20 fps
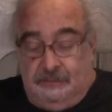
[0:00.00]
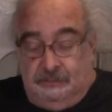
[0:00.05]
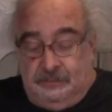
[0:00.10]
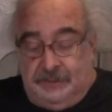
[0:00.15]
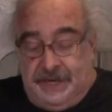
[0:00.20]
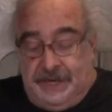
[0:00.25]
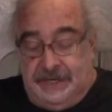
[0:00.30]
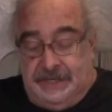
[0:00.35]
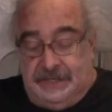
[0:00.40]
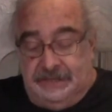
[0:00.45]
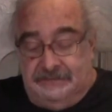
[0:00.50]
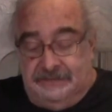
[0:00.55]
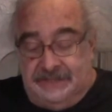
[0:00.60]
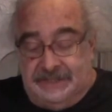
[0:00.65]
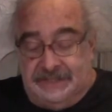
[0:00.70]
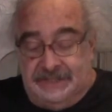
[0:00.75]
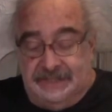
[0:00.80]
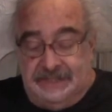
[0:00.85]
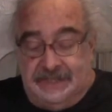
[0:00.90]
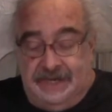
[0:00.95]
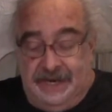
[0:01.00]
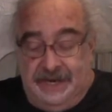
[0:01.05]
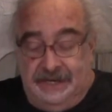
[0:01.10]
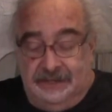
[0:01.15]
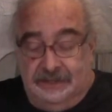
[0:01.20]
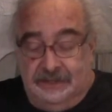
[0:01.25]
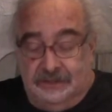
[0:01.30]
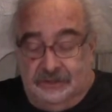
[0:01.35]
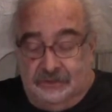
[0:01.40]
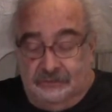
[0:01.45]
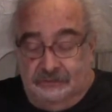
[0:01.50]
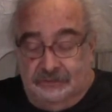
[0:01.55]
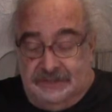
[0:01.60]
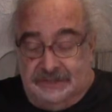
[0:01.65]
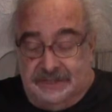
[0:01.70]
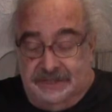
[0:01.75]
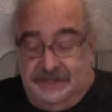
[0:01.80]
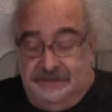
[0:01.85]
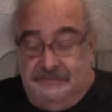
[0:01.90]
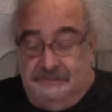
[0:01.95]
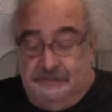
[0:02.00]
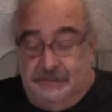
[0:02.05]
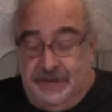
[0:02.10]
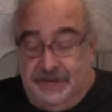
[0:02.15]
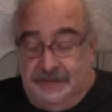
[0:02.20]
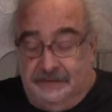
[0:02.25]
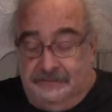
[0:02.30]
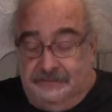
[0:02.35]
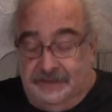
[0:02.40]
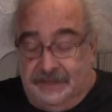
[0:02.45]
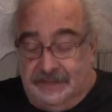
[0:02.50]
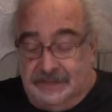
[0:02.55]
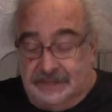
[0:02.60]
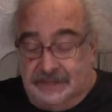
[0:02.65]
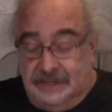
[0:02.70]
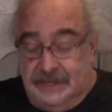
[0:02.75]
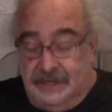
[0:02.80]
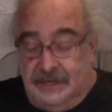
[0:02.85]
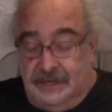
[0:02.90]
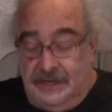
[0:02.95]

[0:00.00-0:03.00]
plaintiff is entitled to receive benefits